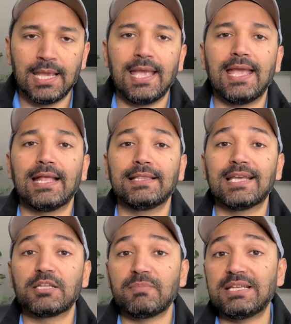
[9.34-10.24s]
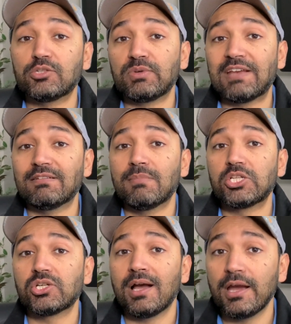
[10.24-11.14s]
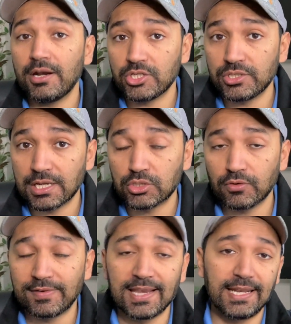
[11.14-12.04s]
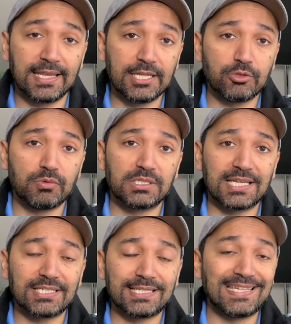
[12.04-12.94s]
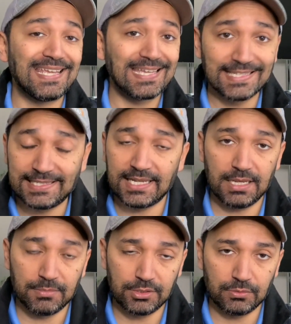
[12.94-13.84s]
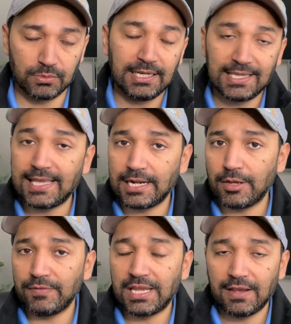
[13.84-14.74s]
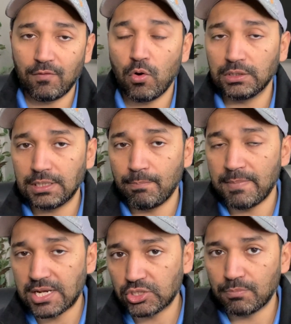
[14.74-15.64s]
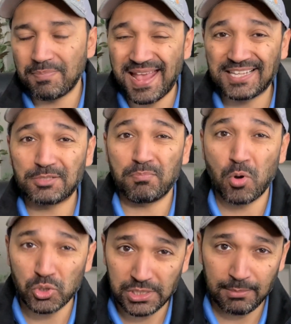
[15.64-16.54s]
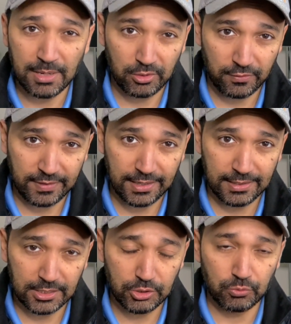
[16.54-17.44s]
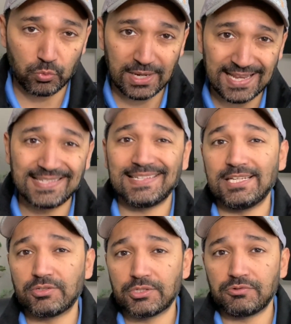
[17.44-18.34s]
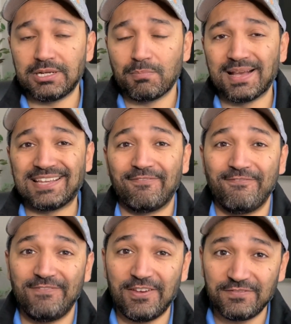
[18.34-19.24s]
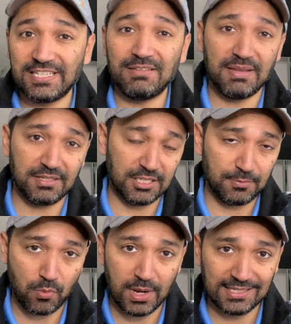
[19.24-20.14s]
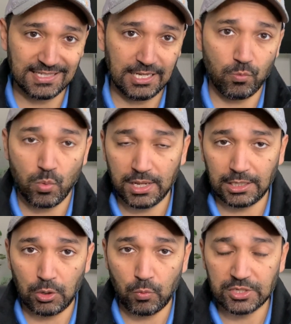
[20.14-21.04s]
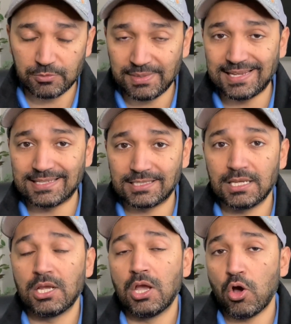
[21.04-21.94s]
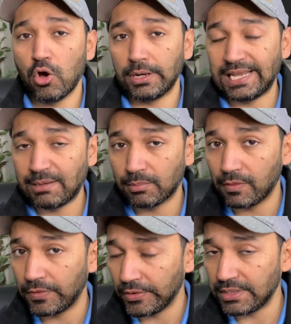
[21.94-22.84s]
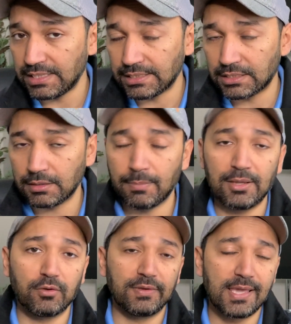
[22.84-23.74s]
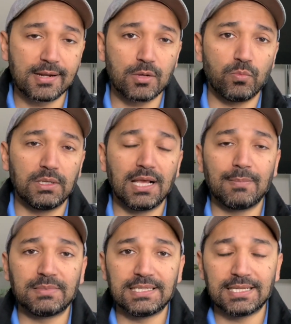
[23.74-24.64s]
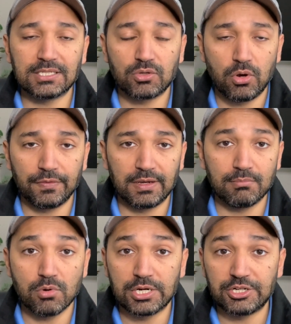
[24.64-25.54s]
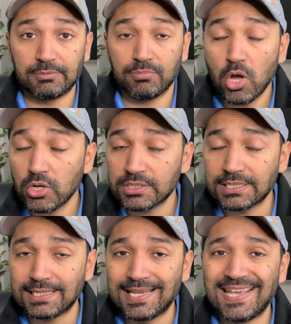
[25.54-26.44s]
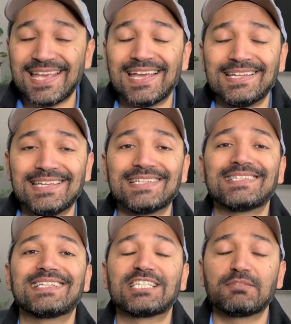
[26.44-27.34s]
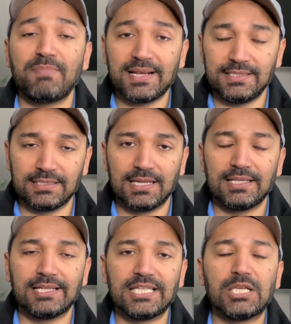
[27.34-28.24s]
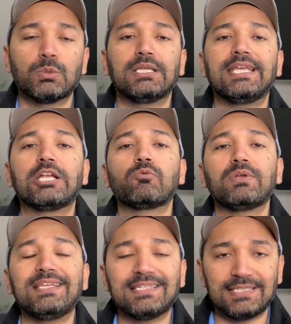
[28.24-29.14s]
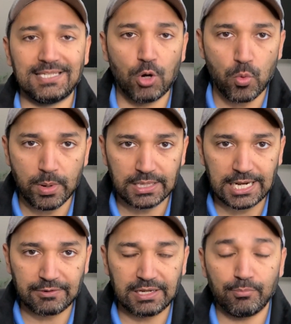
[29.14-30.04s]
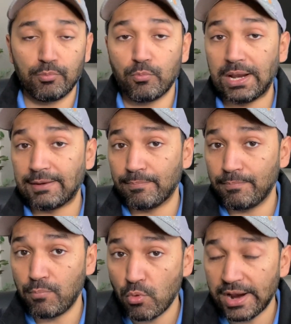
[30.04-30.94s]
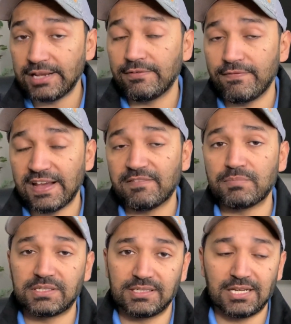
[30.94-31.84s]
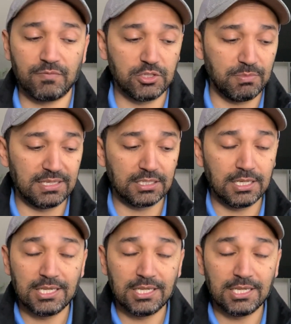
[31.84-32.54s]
And that means we have a much higher chance of getting into recession anytime soon. In Canada, we have all the major banks pushing Bank of Canada to raise interest rate by 50 basis points in one go, which means on April 13th, the Bank of Canada will update us on their monetary policy, and it is expected that they will increase the overnight rate by 0.5%, which means